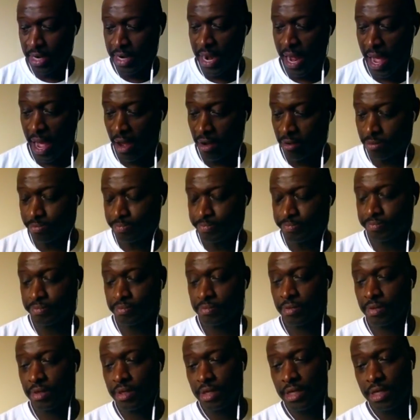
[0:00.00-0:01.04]
Now,
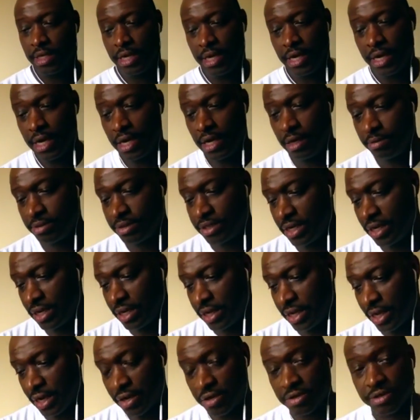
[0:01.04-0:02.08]
let me see
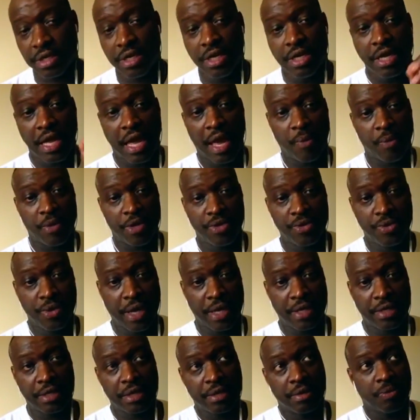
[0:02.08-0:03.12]
anything else. And when you
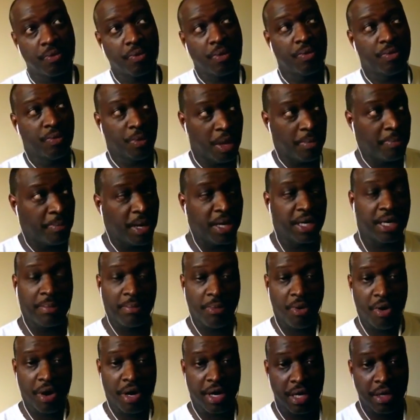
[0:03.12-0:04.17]
get to and Monday
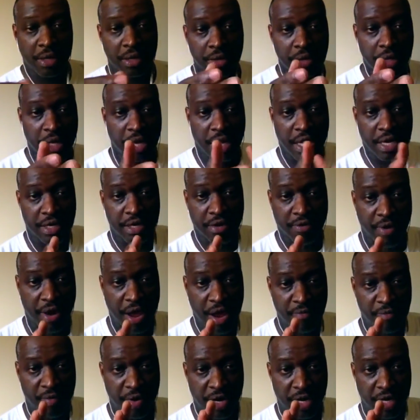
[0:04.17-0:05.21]
morning, hit the
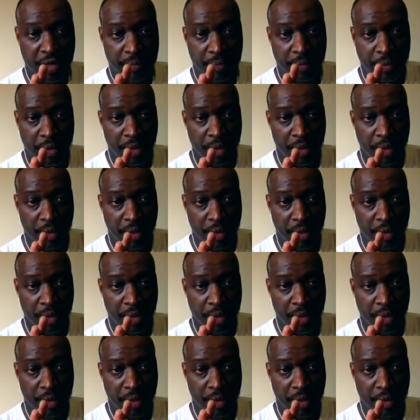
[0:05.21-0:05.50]
ground running.